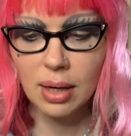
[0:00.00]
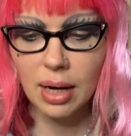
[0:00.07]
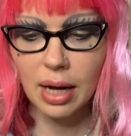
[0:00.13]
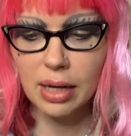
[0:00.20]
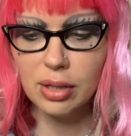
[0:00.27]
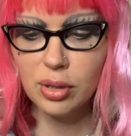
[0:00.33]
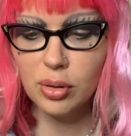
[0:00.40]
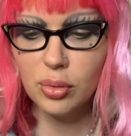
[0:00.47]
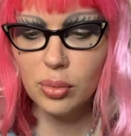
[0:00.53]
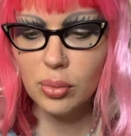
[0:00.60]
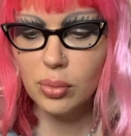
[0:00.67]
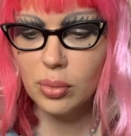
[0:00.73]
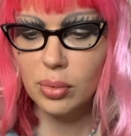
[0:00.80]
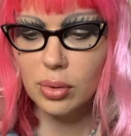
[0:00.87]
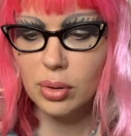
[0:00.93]
And
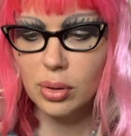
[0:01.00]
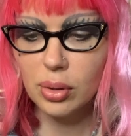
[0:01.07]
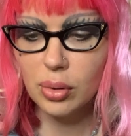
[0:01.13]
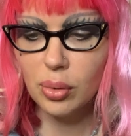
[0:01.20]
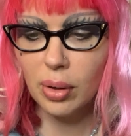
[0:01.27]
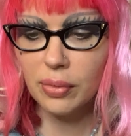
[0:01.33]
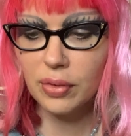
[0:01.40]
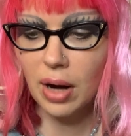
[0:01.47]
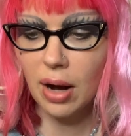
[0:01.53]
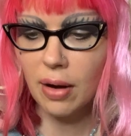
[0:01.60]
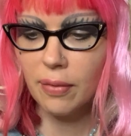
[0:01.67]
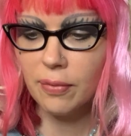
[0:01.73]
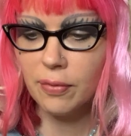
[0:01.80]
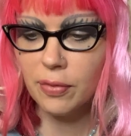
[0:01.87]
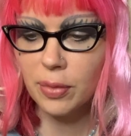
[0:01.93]
you have
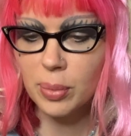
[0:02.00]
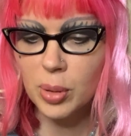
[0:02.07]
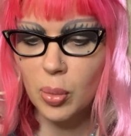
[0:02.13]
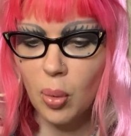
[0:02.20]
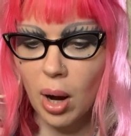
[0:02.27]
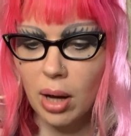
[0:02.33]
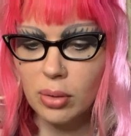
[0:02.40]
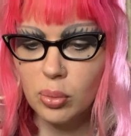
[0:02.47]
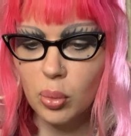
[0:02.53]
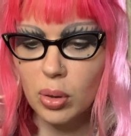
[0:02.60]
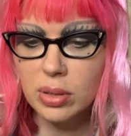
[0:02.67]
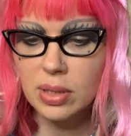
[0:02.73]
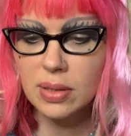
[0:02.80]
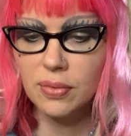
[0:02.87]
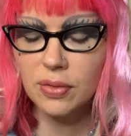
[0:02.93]
come from the wild
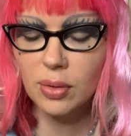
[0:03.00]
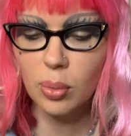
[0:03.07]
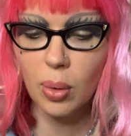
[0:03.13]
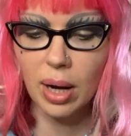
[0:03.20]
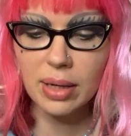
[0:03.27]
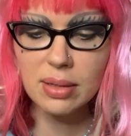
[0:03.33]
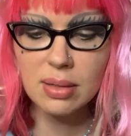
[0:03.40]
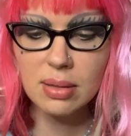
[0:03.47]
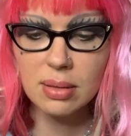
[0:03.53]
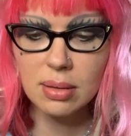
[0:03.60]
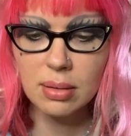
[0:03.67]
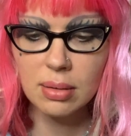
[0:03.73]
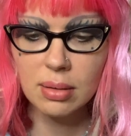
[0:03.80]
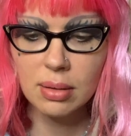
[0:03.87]
woods of the west?"